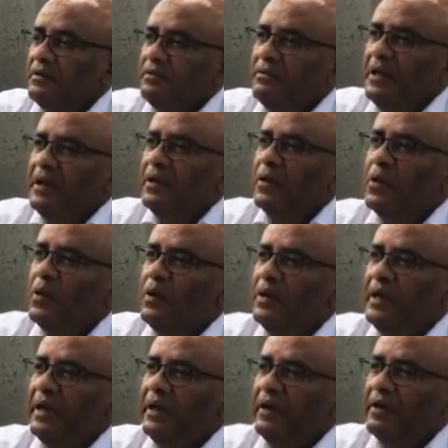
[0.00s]
They don't
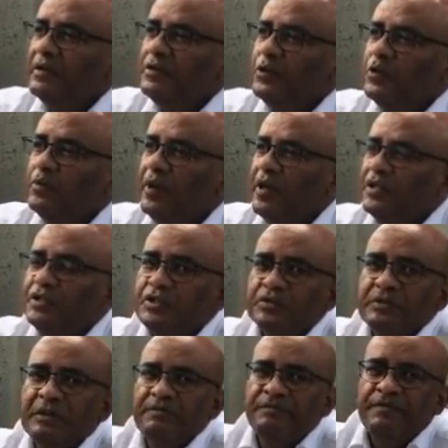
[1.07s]
care too much.
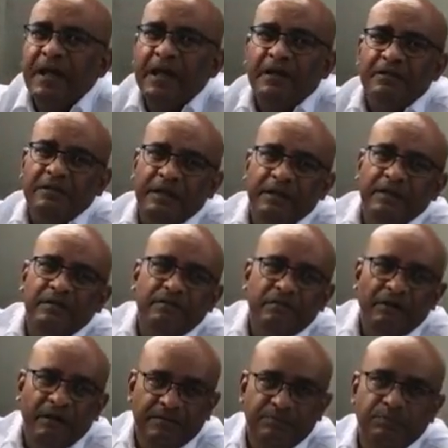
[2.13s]
In fact, they
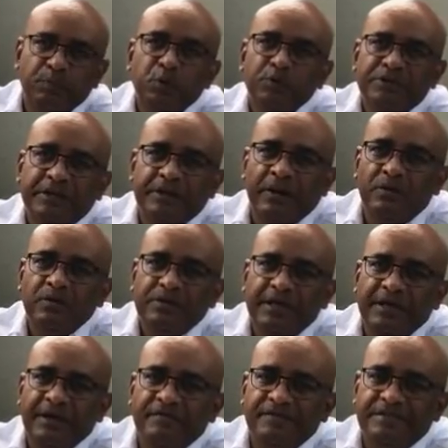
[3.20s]
got booted out, the
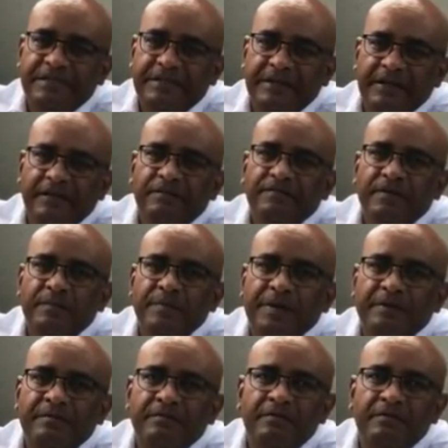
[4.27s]
AFC there, from the